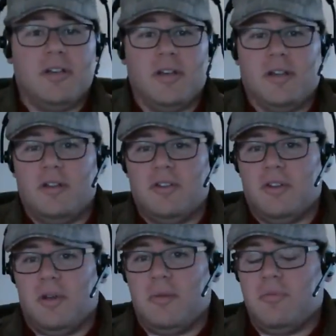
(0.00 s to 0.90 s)
And, and
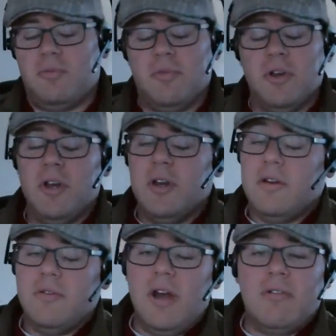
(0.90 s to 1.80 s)
there, I mean,
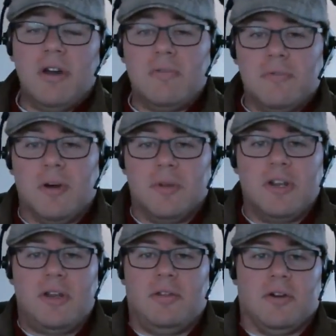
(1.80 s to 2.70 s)
we're not running from it
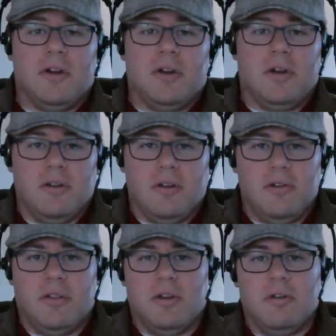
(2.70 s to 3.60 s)
either. Uh, you
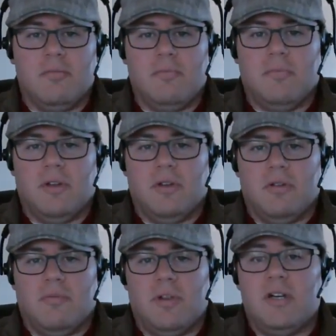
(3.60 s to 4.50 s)
know, the
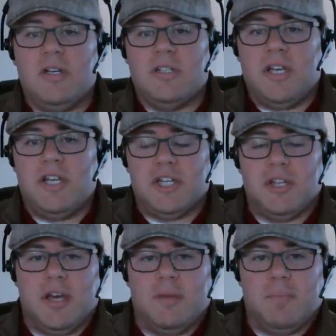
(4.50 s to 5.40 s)
the
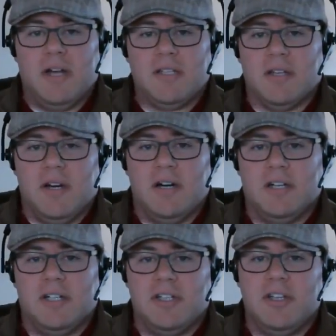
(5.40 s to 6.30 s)
realization that Boston
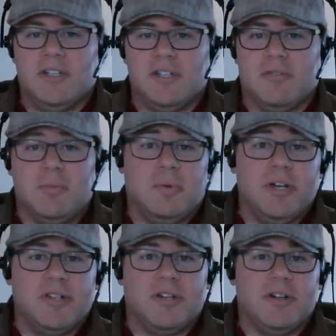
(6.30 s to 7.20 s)
College needs to
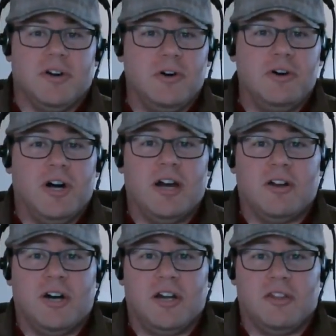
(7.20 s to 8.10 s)
replace a, a whole lot
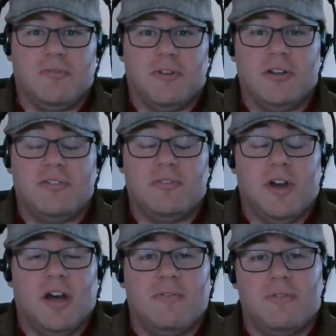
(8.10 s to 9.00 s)
along the front
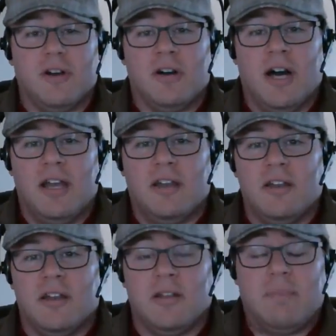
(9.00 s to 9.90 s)
uh, front line
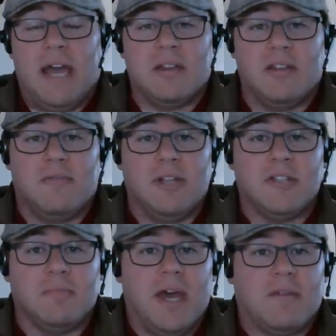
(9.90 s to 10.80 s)
and, and back in the
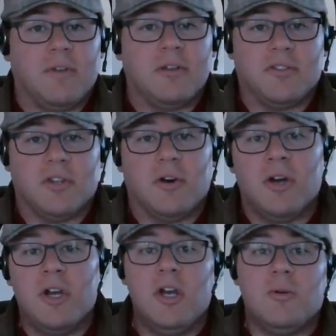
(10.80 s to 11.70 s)
defensive backfield.
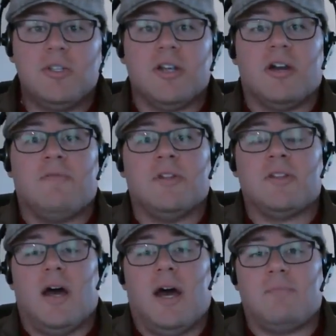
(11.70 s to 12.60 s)
So we start off the
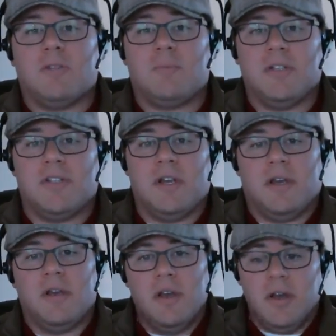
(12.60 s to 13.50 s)
top just by
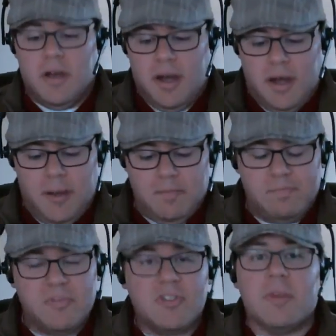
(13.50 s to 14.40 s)
saying
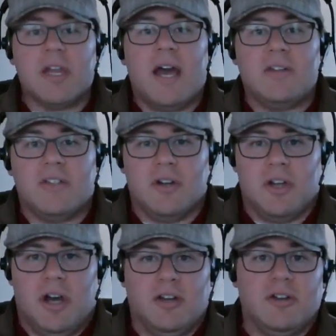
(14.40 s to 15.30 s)
um, some of the guys that are
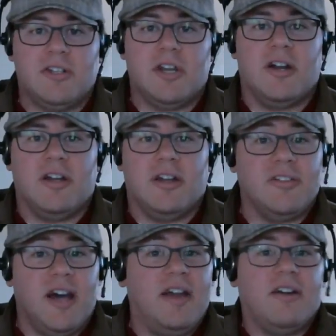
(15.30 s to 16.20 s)
gone. Your starting
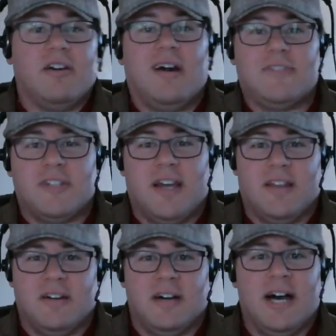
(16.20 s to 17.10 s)
entire left
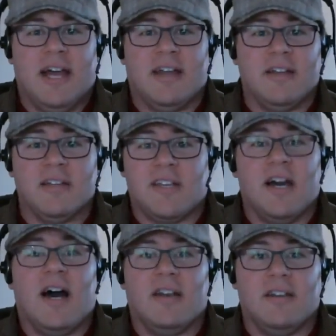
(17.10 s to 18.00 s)
side of the line is
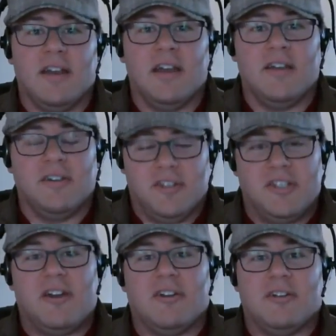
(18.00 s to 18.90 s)
gone, and your
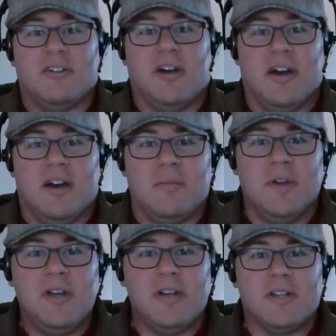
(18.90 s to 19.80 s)
center, because
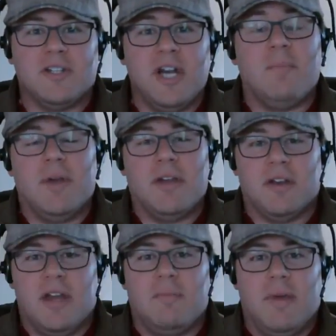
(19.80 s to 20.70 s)
um, John
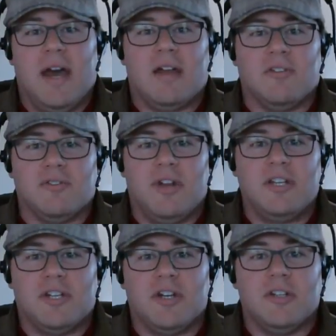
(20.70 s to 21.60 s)
Baker came back as a
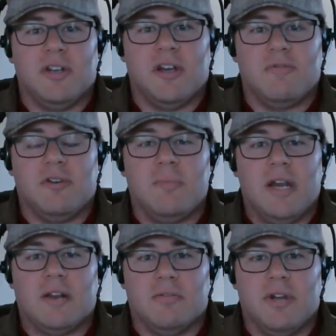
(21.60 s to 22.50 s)
red shirt after a
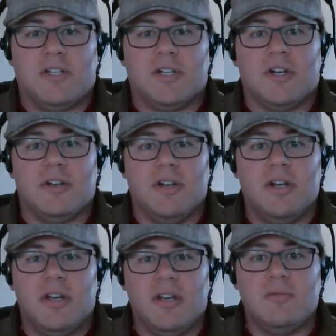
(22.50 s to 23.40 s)
medical red shirt.
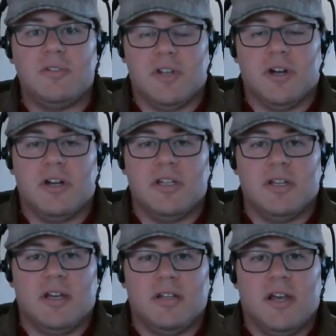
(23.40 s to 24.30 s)
He
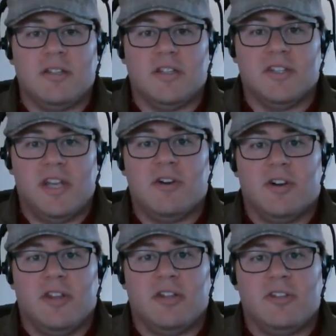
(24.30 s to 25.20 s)
started as, as the
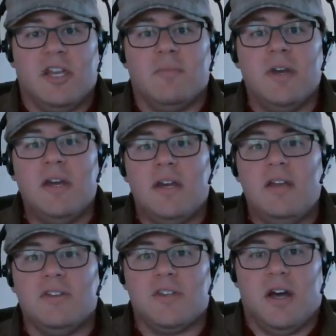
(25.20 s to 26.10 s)
center on the team.
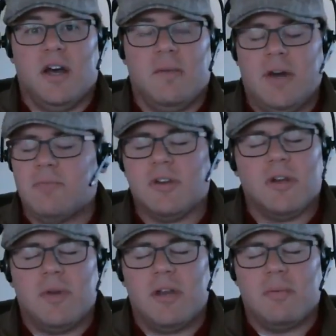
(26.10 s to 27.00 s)
He's, um, I'm
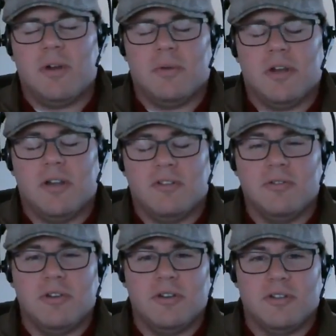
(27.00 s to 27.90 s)
sorry, Baker might have been gone
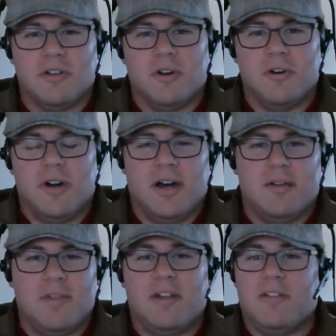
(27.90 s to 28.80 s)
two years ago.
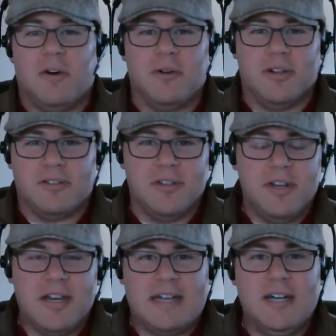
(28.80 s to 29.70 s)
Uh, that
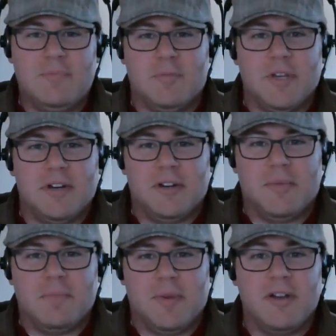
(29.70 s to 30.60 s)
always clips me a
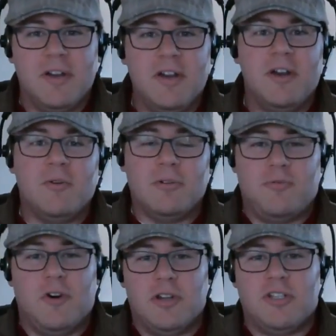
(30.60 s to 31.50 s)
little bit, but
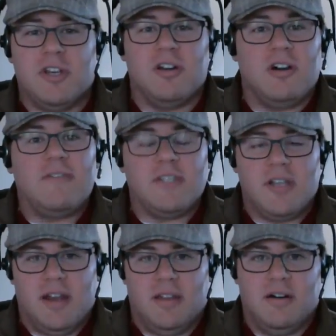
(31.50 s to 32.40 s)
we'll focus on the left
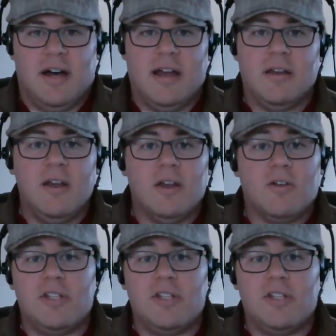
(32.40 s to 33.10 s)
side of the line.